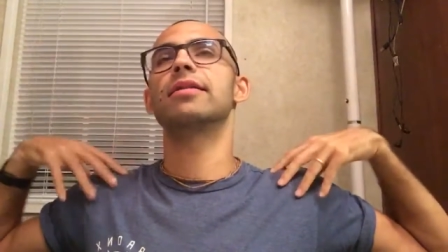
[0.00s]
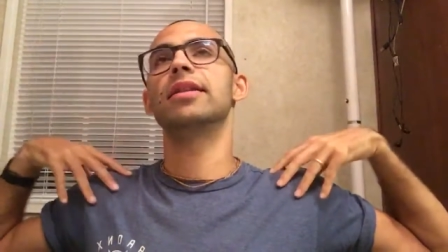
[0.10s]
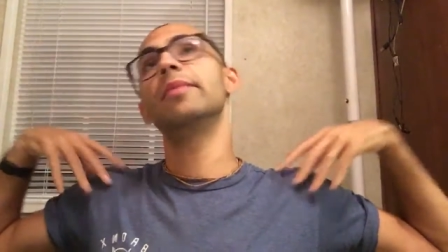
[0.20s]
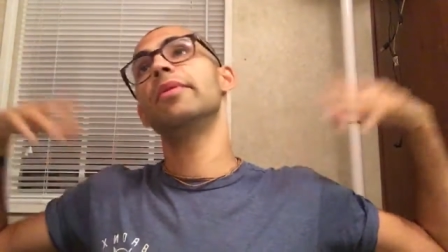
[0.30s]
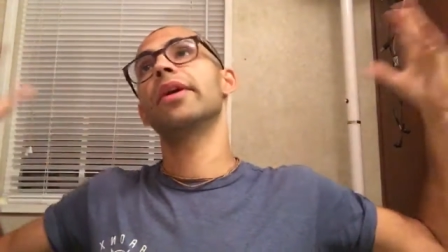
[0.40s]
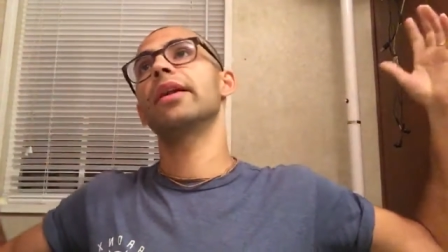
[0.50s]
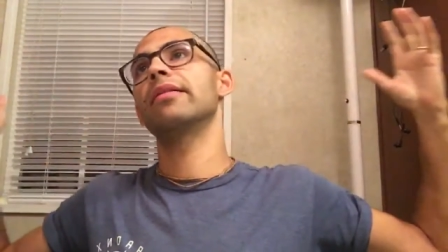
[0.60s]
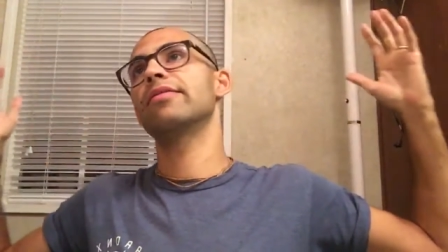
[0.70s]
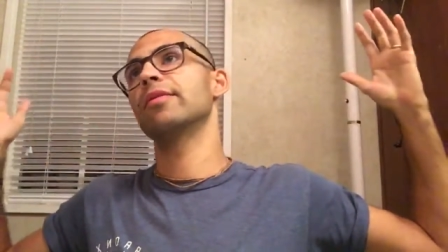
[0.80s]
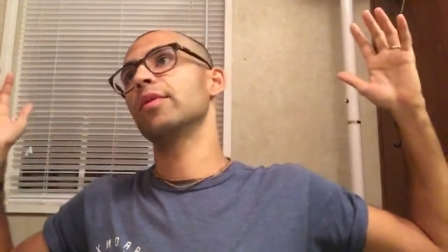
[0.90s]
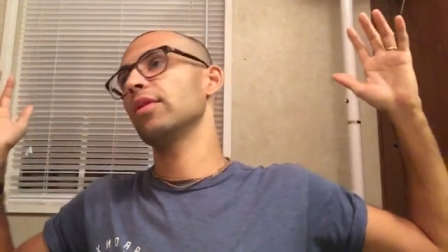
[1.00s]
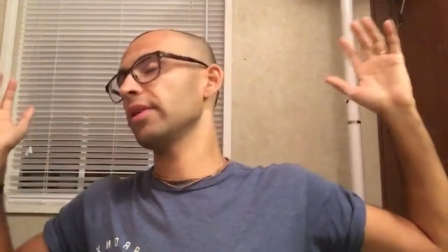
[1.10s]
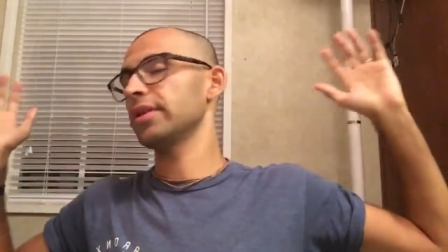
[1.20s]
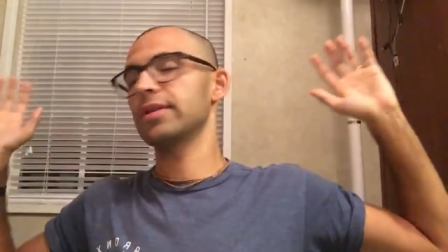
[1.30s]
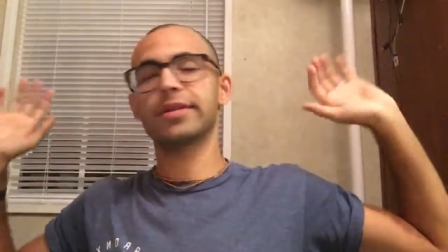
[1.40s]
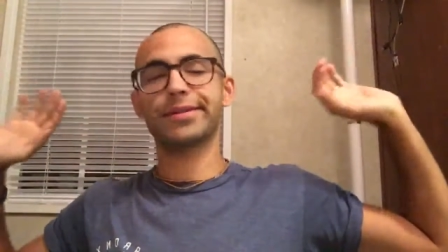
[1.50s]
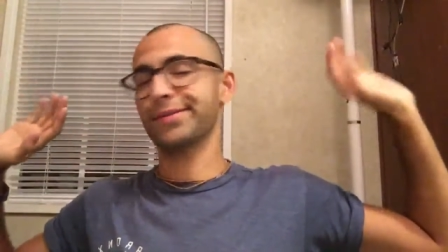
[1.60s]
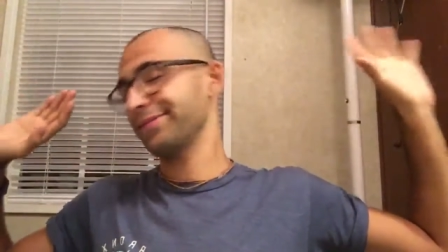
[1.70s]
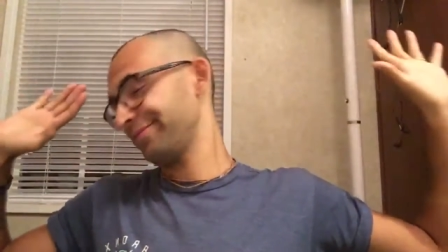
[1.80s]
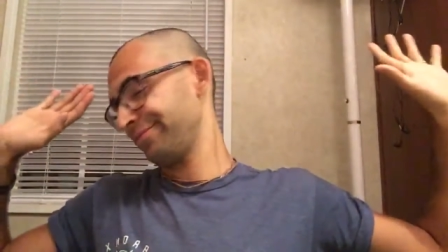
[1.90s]
liberated from all this
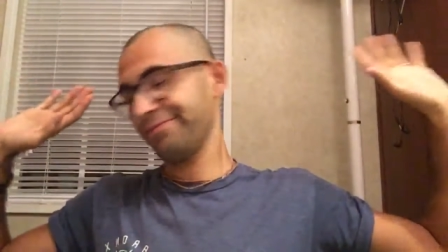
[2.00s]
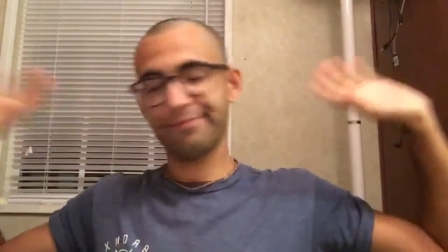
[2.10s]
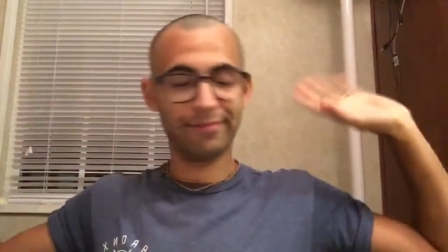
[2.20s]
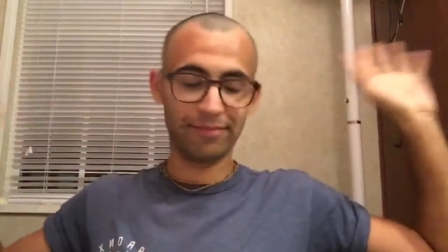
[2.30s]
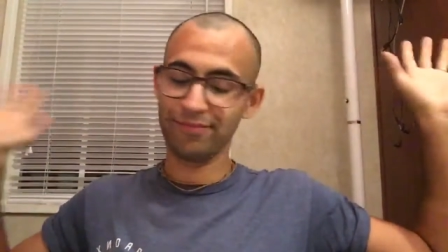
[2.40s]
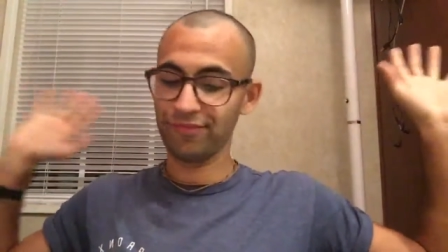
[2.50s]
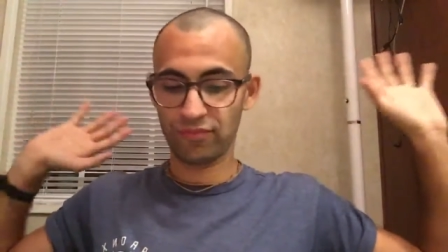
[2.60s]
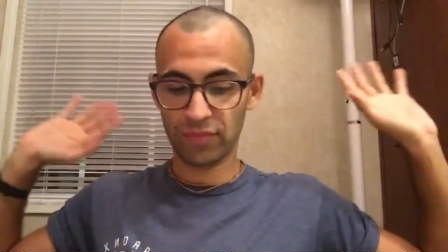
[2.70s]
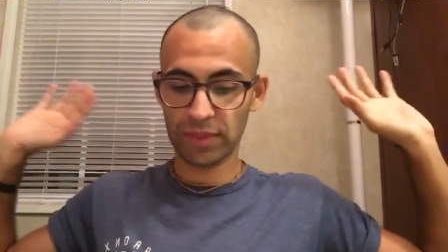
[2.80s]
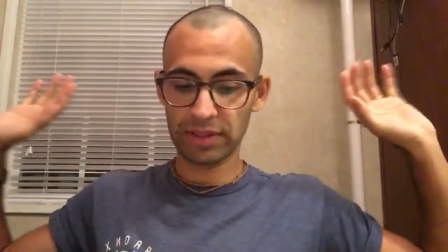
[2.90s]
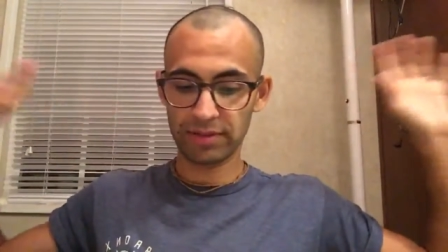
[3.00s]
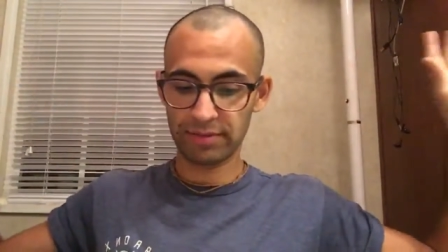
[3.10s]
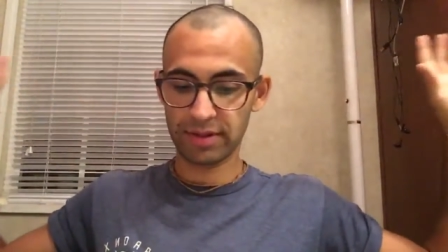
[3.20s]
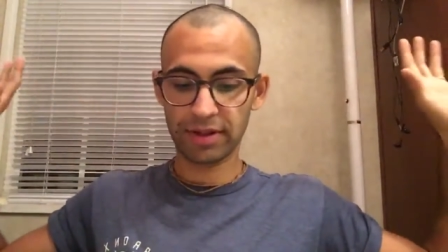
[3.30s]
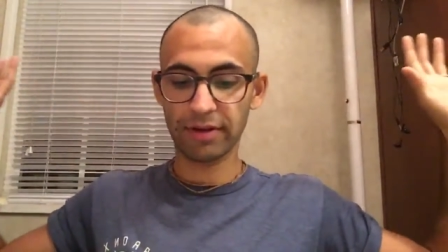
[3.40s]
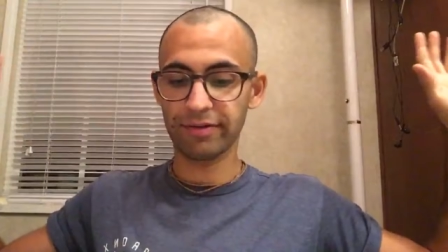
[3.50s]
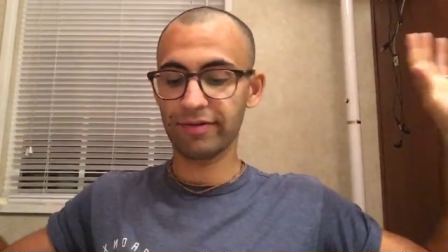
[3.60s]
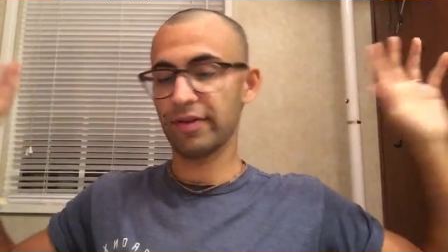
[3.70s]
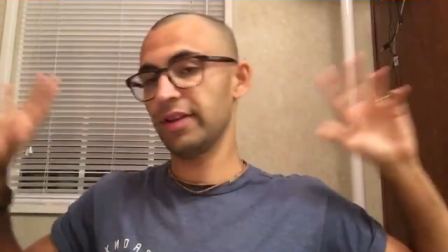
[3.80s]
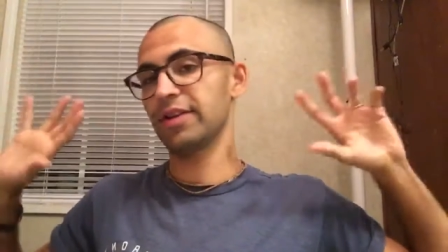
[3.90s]
stuff
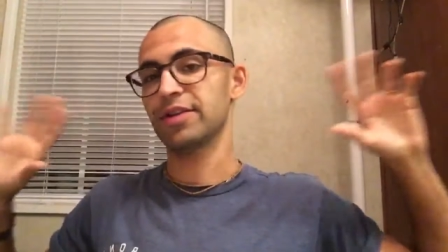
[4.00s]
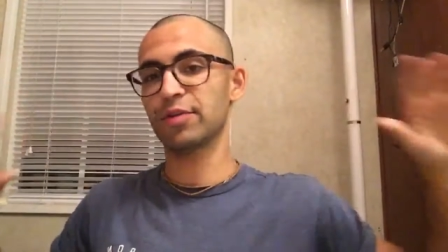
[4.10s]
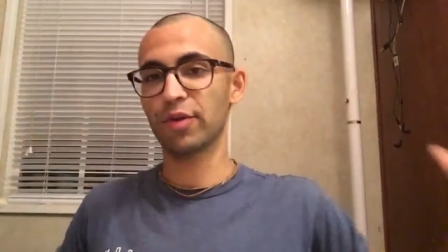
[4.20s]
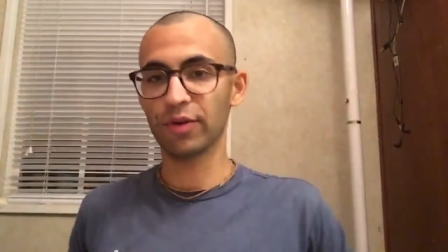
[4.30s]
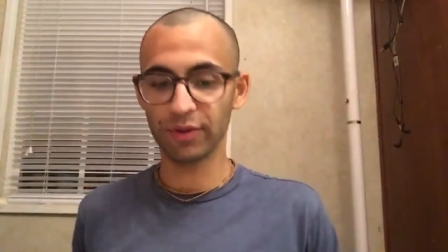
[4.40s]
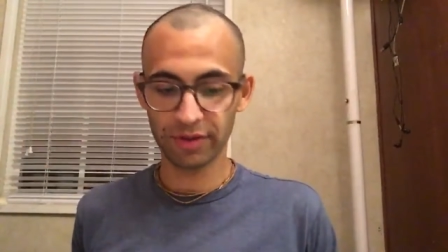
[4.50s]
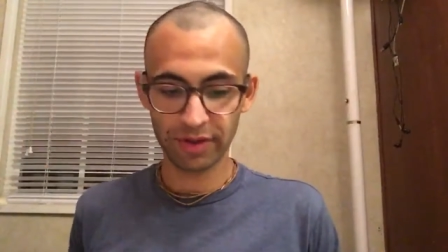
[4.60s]
in this world.